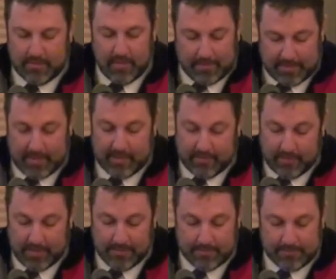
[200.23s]
that they live
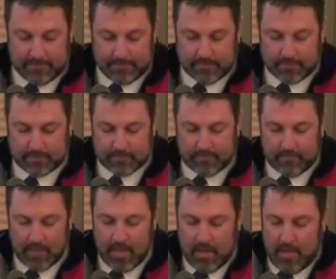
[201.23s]
in.
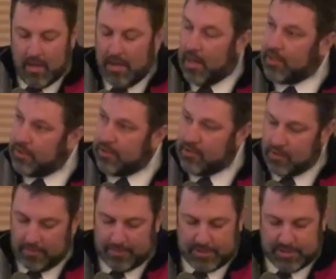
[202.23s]
A good
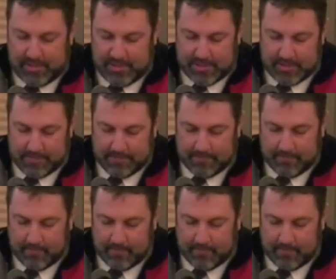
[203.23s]
corporate citizen.